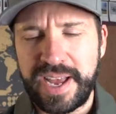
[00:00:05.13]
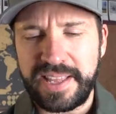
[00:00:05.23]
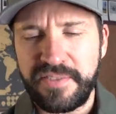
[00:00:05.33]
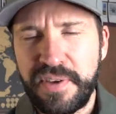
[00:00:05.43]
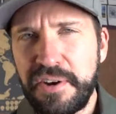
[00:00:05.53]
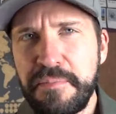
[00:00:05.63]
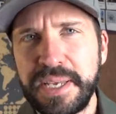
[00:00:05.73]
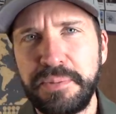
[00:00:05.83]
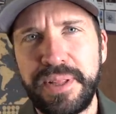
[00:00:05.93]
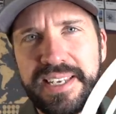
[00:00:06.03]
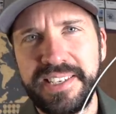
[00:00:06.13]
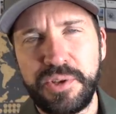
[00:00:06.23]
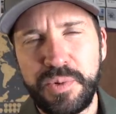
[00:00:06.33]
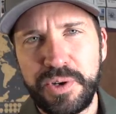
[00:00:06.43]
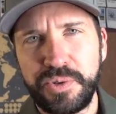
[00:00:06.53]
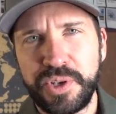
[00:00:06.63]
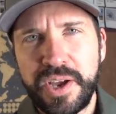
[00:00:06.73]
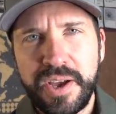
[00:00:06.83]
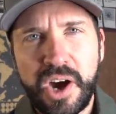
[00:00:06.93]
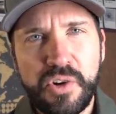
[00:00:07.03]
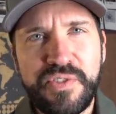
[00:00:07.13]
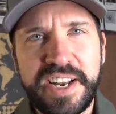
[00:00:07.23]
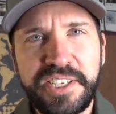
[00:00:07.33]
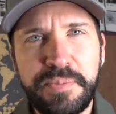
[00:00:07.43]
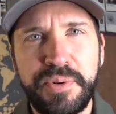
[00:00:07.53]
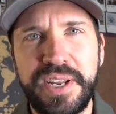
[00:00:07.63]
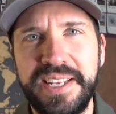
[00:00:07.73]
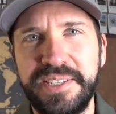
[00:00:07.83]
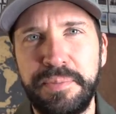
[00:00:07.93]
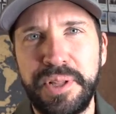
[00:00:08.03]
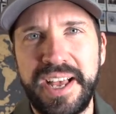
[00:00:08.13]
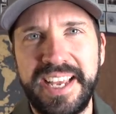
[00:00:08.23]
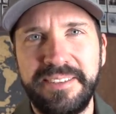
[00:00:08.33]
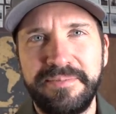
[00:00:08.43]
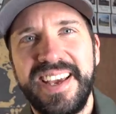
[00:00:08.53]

where the very best players in the world are ready to put it into play?